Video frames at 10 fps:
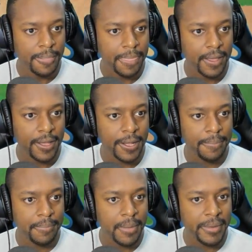
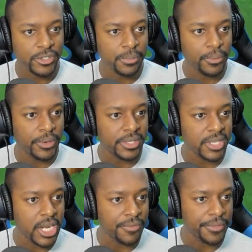Um, I'm actually pretty
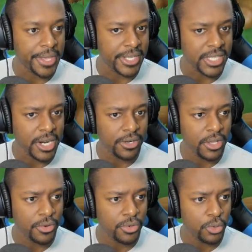excited for that. Is that
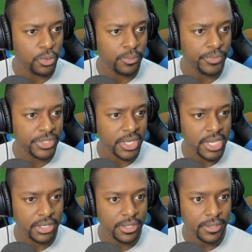another new
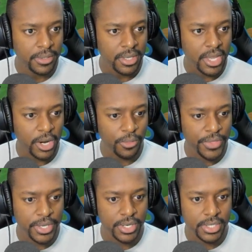cicada? I don't
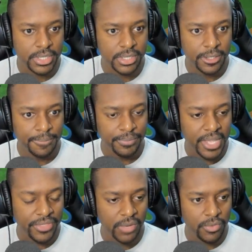think it is.
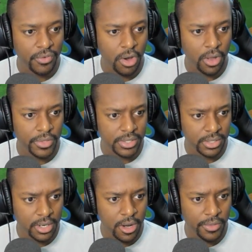I think we've caught all the
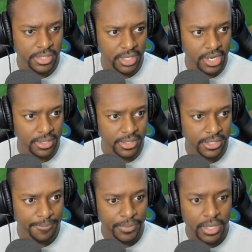all the
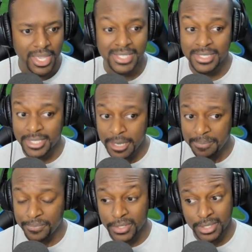cicadas
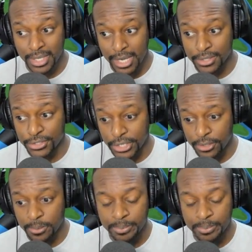except the cicada shell.